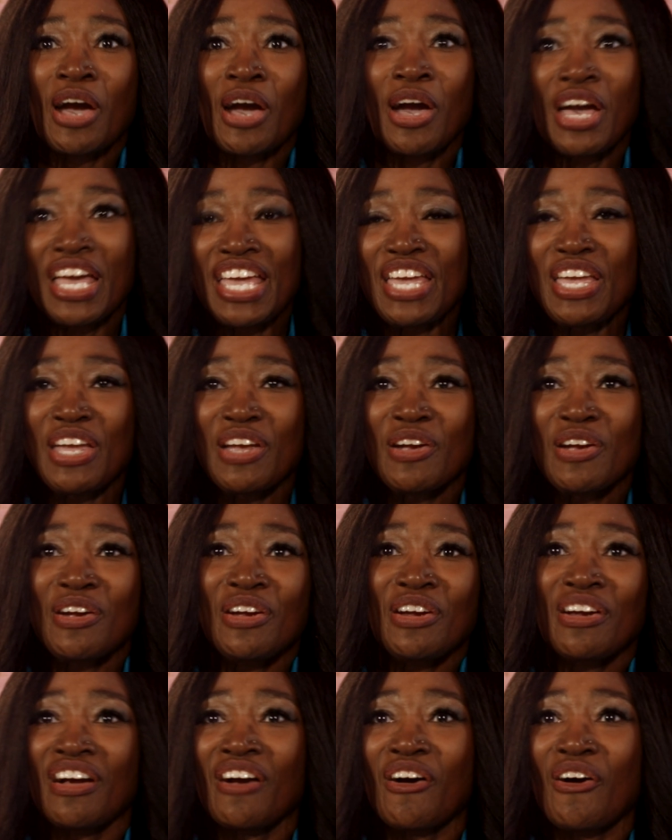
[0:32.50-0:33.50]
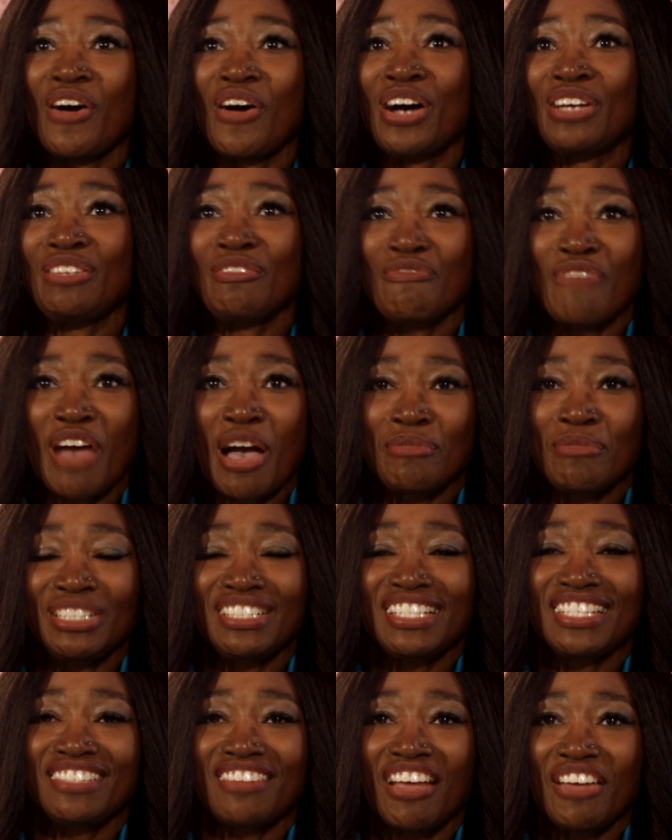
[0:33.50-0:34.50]
here on
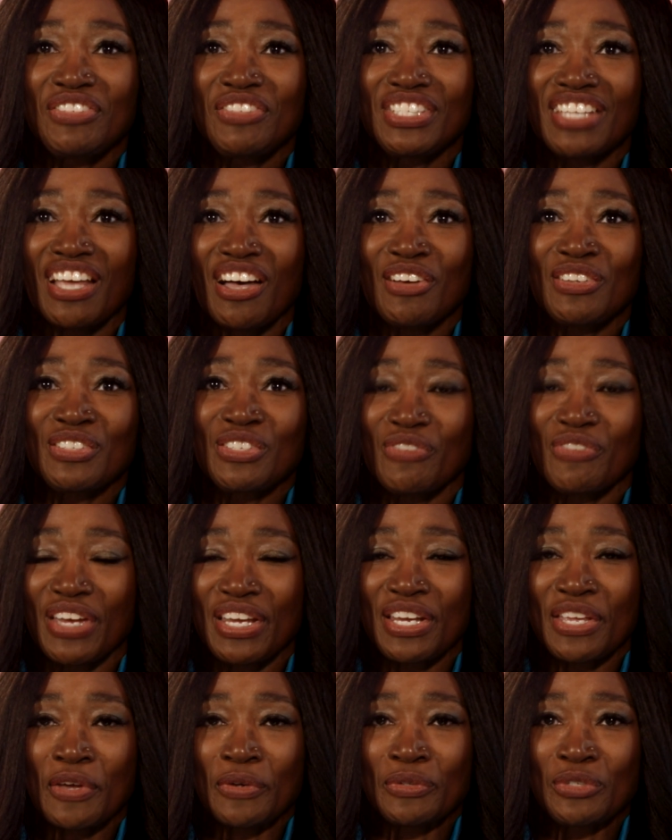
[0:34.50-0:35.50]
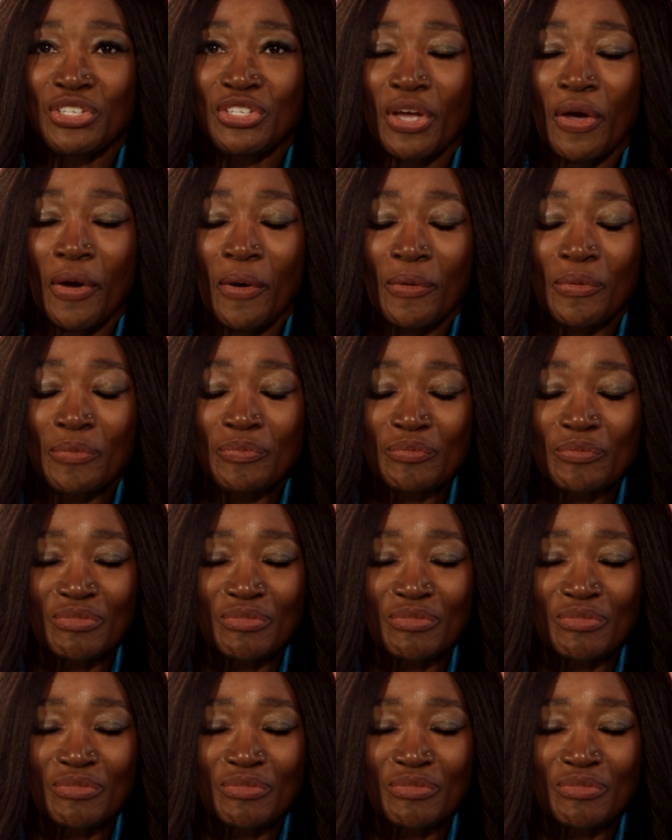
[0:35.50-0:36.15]
Fabulous Lifestyles Radio Show.